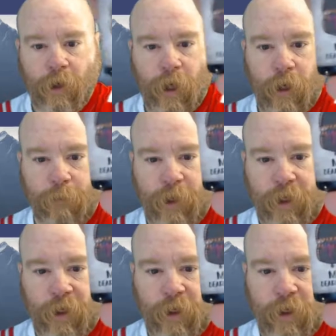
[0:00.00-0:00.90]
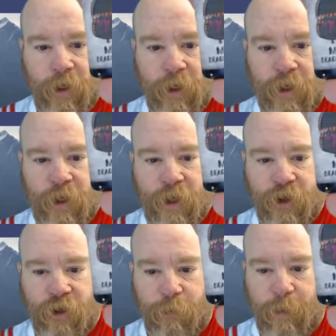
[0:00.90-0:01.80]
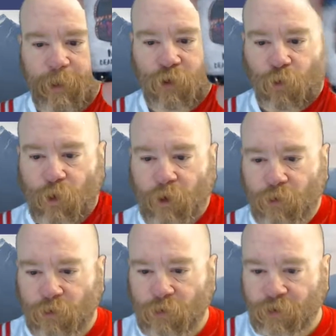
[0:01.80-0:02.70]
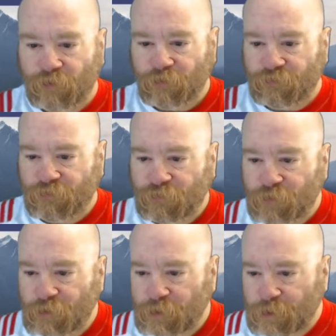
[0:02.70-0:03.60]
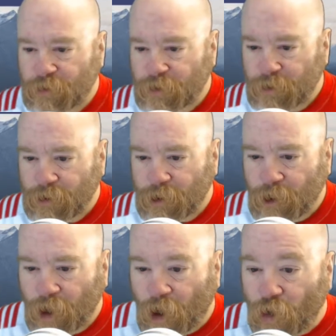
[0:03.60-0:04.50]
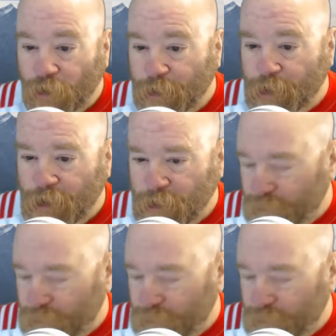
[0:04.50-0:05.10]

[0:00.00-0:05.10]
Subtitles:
Got me the Mimic oil because, that's